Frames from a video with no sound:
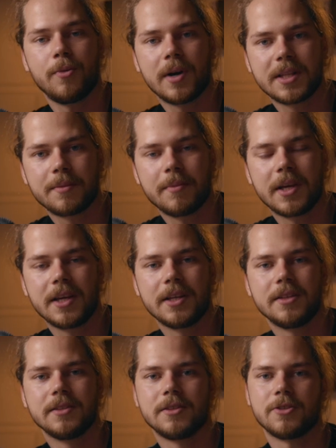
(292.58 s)
want
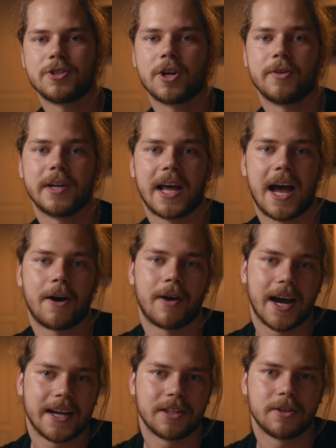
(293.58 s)
me to show it
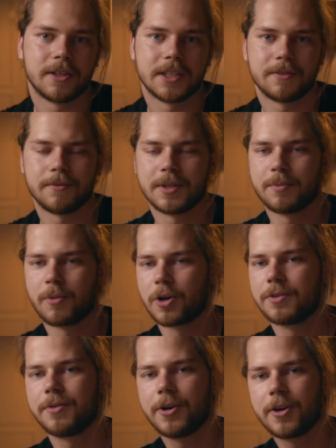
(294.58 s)
how I do it with
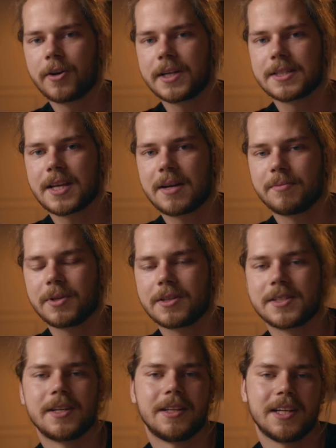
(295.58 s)
more photo
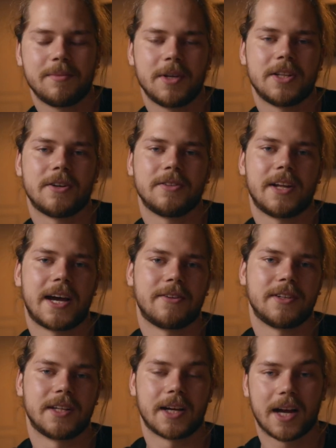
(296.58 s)
examples, let me know
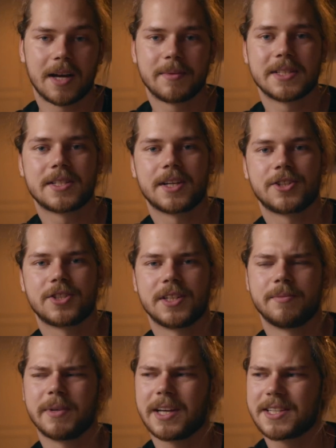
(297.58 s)
down in the comment
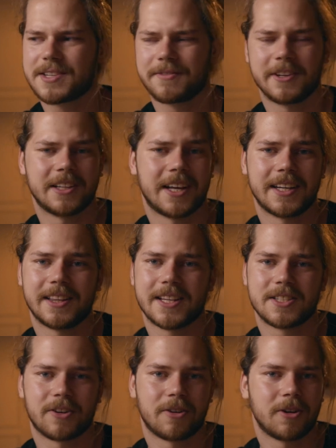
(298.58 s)
section, because I feel like
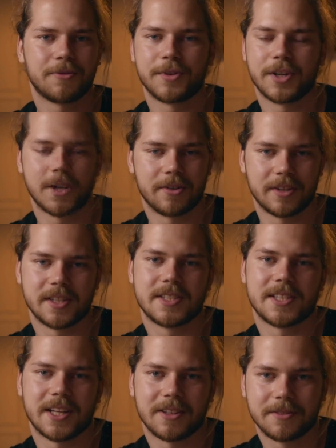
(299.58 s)
that's a whole video in
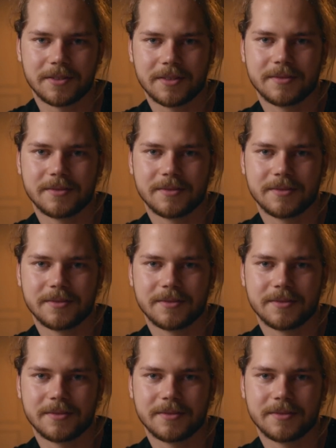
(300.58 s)
itself.